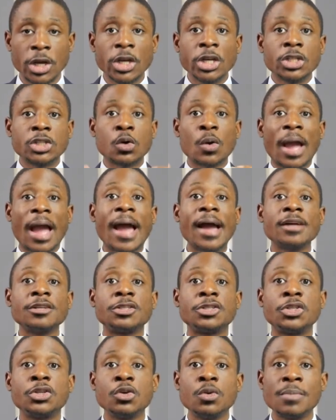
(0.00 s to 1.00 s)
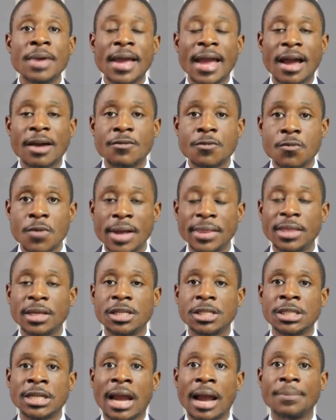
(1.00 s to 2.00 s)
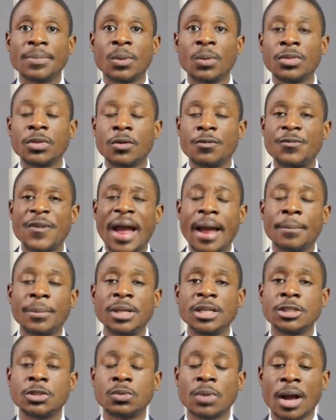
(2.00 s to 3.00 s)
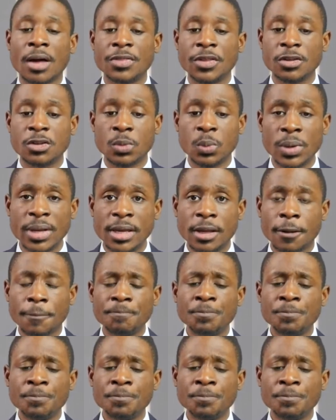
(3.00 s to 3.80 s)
So as you may have read this chapter with your families throughout this week,